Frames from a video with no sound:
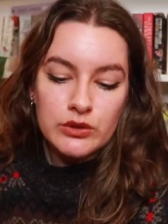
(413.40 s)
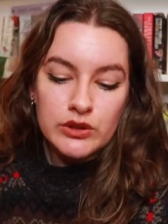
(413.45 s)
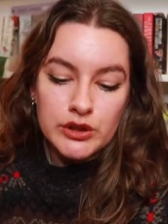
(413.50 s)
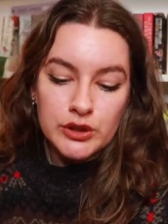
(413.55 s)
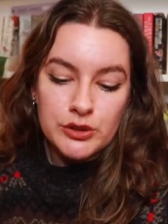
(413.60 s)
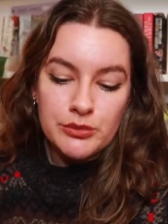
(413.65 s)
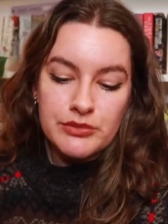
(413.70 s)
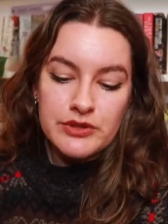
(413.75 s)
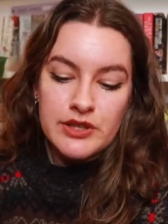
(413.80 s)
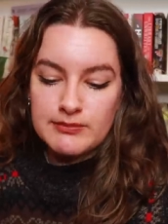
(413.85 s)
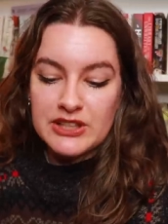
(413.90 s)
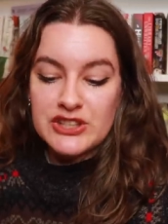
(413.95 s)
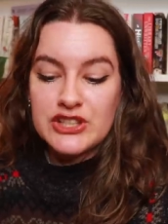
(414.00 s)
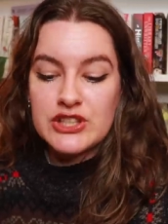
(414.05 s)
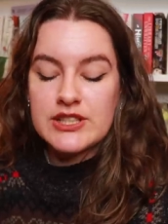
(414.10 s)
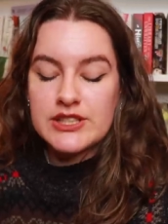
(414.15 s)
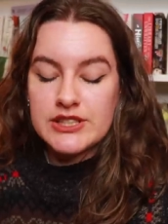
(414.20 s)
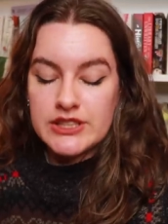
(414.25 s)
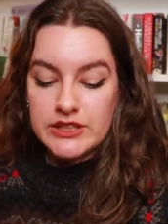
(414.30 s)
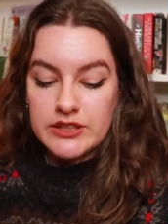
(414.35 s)
II looms,
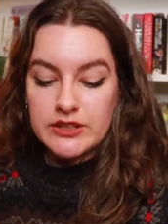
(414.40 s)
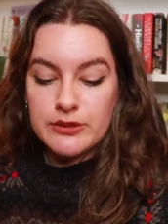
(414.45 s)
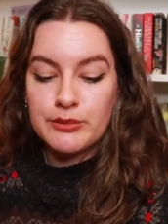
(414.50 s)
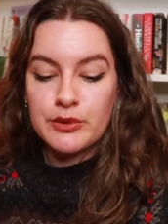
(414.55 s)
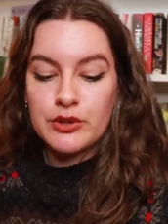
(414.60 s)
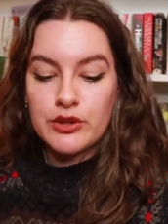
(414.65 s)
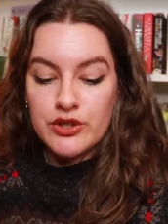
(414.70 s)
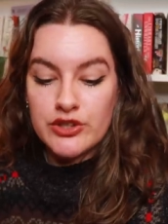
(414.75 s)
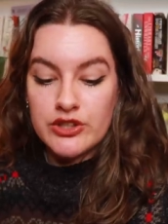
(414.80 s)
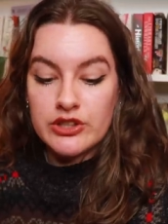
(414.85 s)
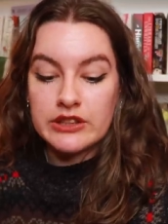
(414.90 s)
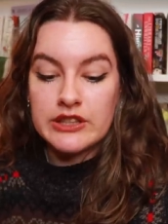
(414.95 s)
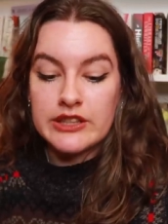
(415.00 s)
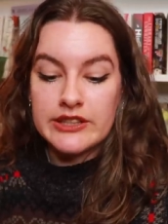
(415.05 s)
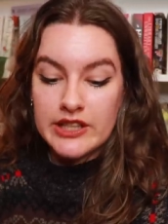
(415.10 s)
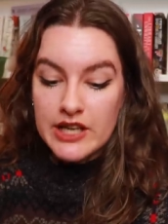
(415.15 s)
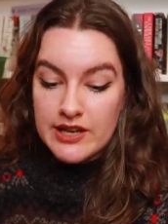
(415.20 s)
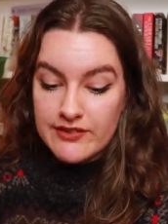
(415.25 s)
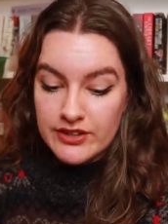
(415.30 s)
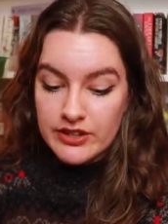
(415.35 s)
magic is needed more urgently
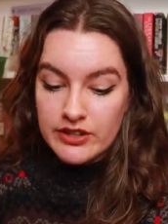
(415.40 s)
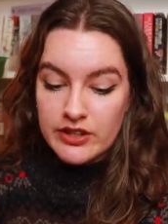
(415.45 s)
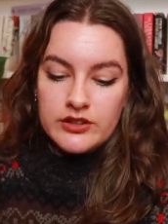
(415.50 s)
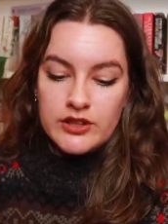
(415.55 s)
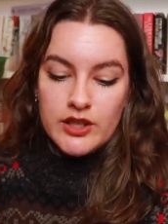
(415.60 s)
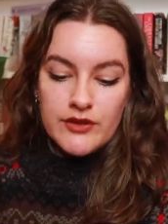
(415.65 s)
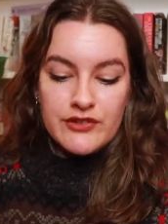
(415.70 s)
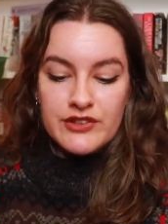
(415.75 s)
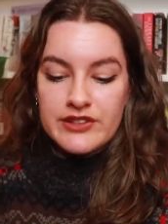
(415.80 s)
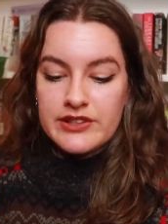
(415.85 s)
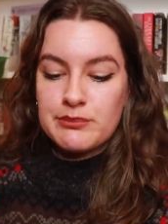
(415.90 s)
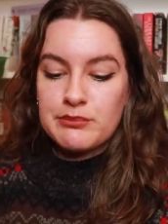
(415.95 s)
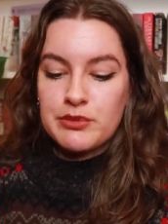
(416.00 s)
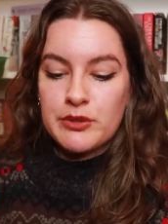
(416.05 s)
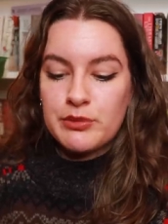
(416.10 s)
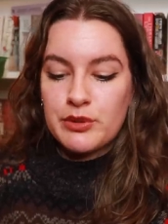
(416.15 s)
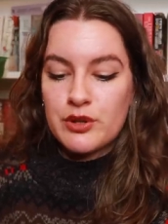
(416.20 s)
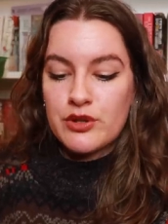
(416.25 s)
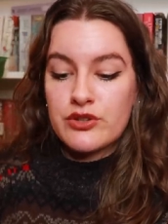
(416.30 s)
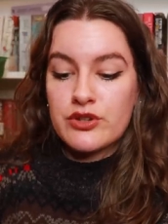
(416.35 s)
than ever. Not for simple
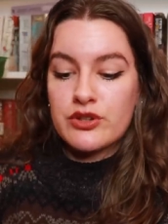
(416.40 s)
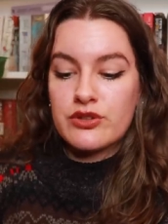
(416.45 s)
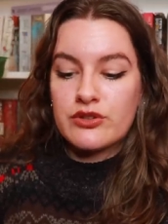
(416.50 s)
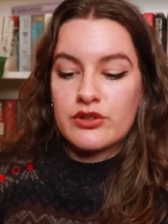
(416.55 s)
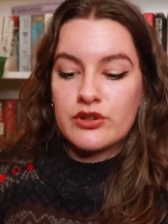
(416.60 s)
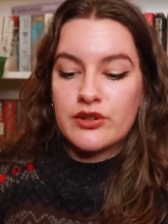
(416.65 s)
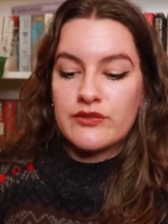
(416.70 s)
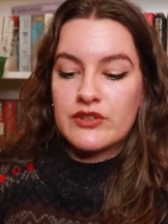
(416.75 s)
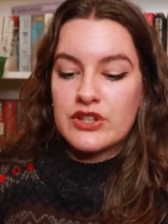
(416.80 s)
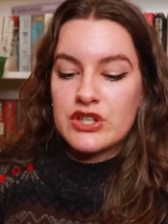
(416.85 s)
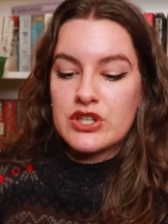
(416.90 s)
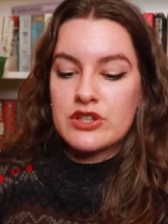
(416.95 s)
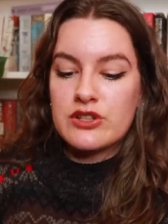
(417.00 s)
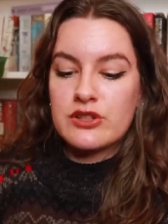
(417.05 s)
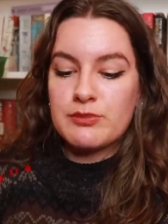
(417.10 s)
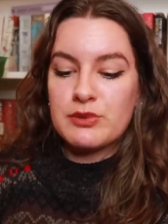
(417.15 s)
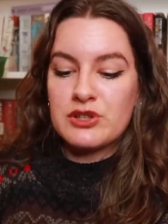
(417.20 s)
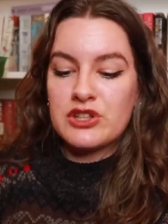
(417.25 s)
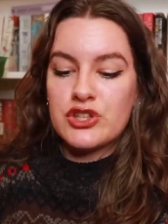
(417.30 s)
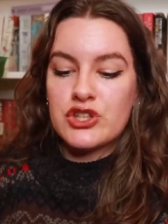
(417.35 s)
potions or
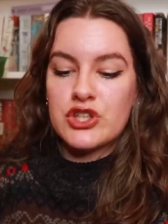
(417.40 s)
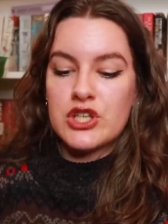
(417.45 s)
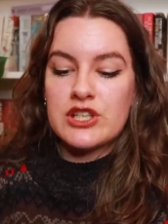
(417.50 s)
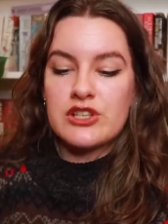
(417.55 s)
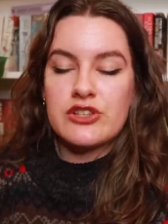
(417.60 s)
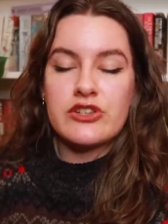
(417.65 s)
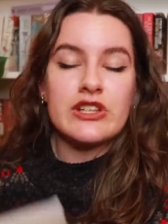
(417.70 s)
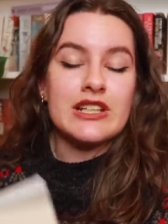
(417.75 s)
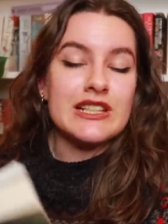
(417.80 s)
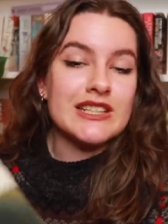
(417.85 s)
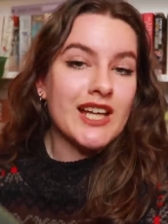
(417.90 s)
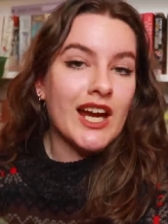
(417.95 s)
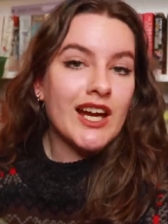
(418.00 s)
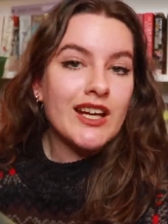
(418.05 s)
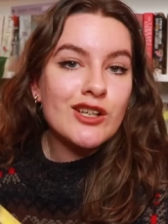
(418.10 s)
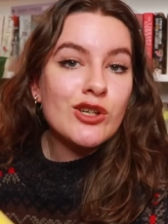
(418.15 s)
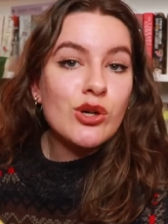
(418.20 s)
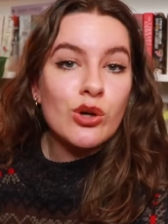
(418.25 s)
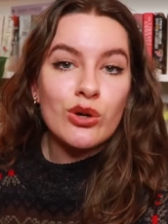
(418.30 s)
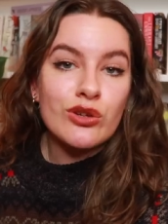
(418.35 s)
visions, but to change the
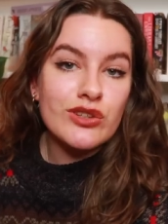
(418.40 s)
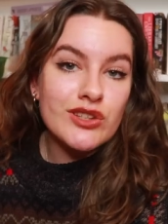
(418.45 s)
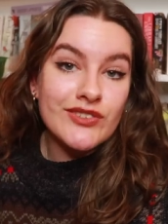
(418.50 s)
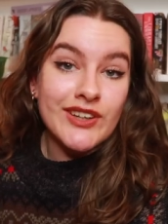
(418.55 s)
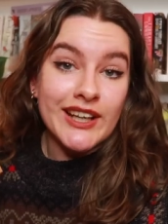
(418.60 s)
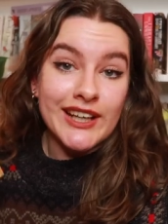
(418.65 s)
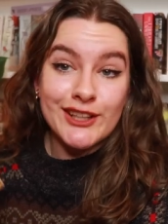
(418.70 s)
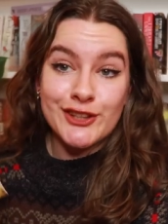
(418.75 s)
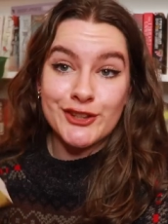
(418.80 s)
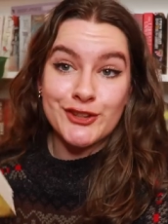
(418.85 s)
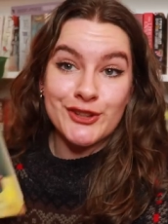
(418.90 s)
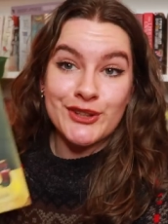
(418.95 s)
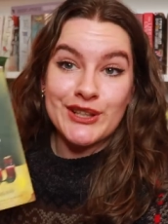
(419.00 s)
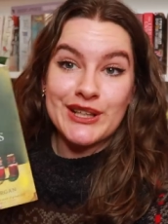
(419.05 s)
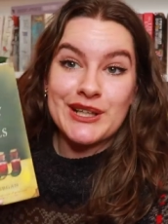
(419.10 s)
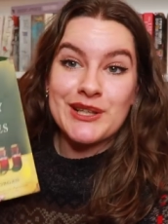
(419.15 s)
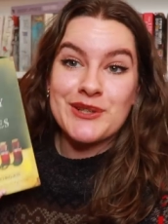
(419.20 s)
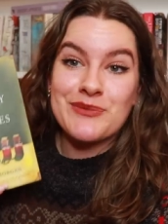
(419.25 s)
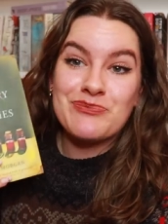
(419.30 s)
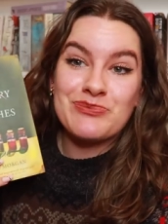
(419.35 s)
entire course of
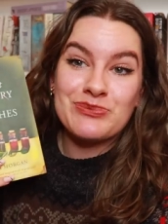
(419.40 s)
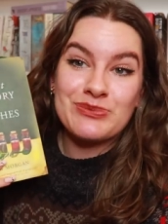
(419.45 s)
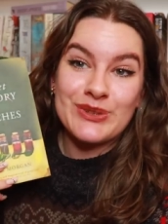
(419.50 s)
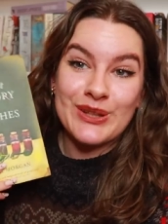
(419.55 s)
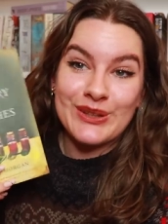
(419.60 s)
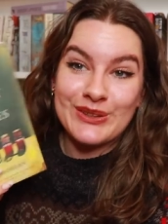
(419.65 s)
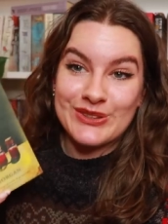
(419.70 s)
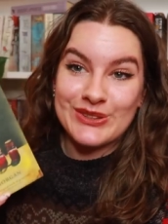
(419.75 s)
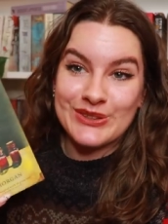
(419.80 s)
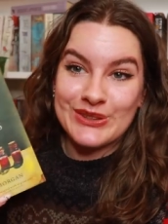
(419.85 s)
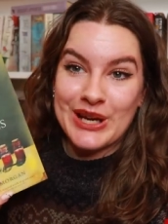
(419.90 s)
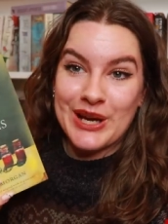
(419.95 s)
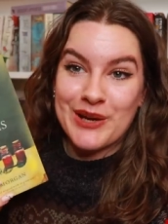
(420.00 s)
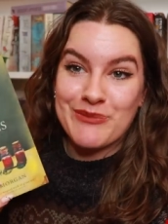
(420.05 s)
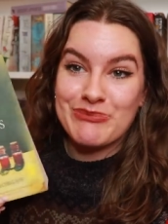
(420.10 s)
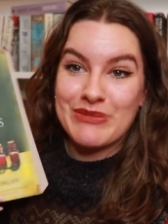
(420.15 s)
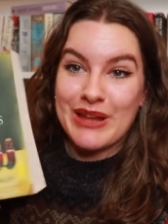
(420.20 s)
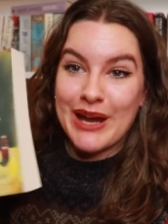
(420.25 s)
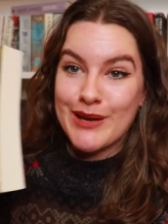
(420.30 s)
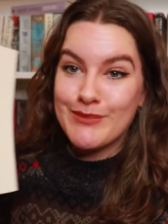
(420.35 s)
history. So yeah,
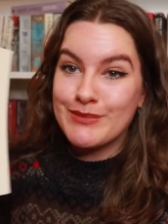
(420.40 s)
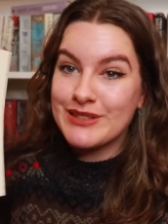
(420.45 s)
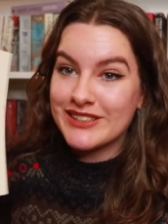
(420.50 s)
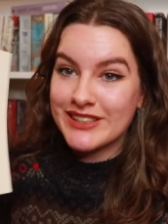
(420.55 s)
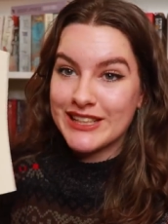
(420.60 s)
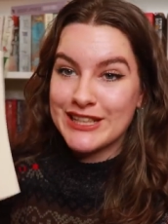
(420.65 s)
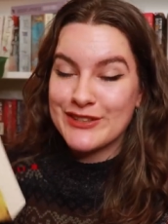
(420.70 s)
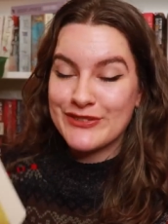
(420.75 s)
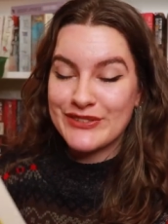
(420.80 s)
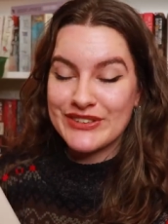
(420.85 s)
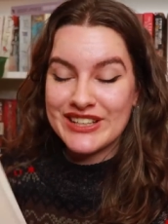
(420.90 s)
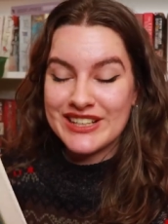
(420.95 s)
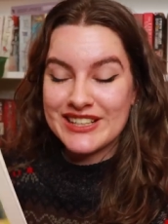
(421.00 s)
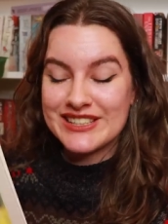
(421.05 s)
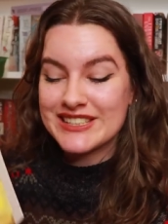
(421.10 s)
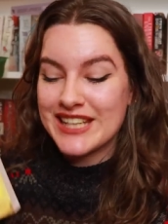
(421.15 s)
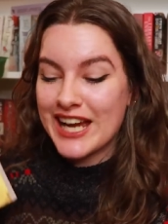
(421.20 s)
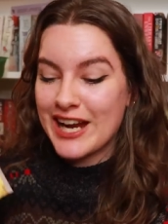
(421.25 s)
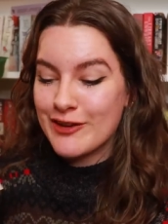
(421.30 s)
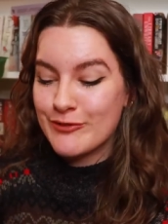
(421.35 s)
I'm excited for
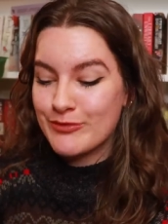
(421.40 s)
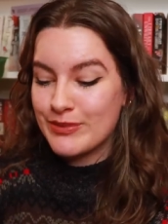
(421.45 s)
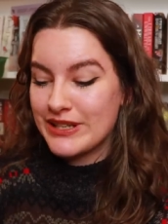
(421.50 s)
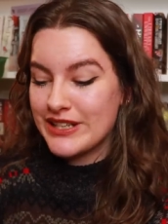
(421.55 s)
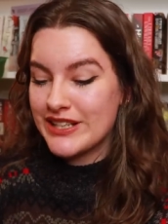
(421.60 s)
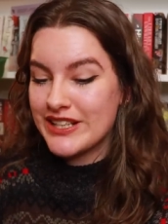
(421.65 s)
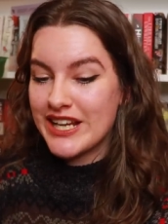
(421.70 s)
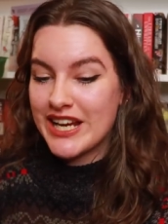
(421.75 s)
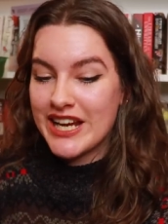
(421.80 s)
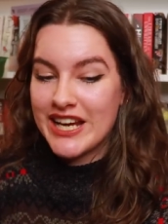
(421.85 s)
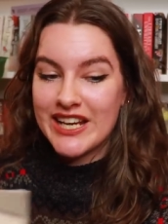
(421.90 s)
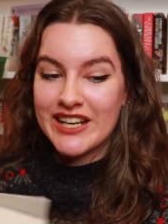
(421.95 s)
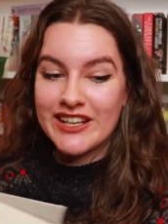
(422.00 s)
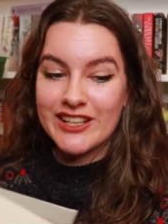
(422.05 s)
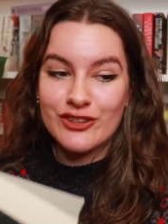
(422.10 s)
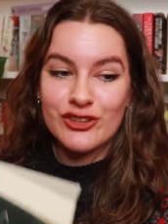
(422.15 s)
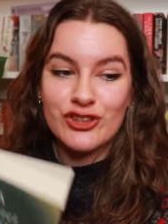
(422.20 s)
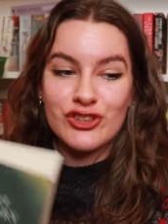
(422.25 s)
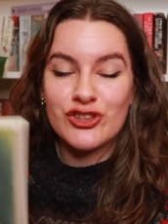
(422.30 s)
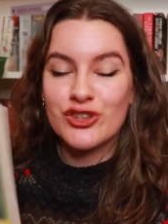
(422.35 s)
this. I've been
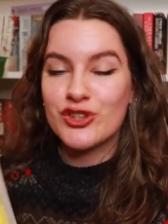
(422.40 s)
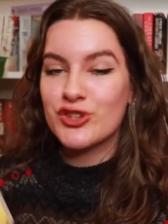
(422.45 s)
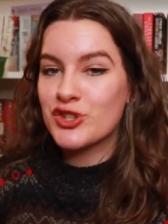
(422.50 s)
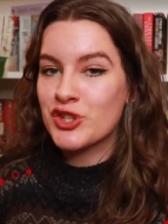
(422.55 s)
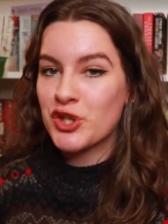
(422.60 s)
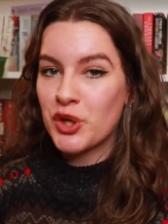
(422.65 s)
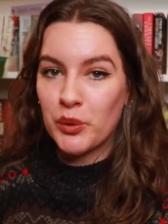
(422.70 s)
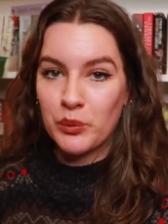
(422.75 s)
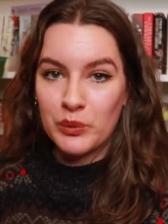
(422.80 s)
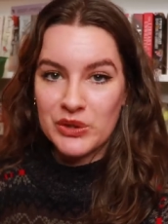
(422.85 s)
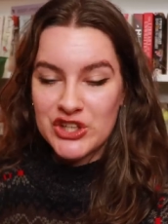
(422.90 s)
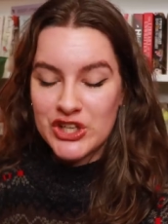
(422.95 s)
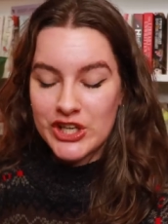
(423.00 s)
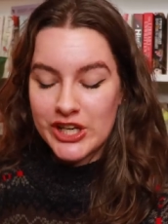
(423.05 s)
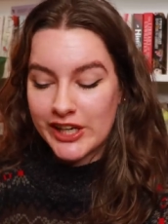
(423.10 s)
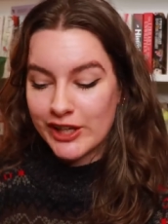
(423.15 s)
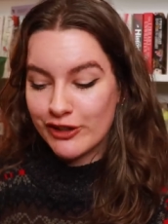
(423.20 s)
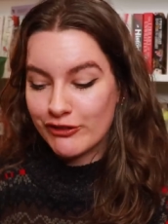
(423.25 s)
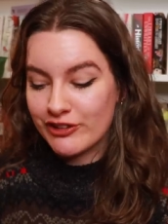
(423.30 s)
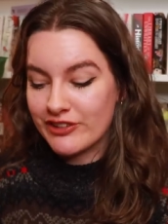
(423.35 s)
in such a witchy kick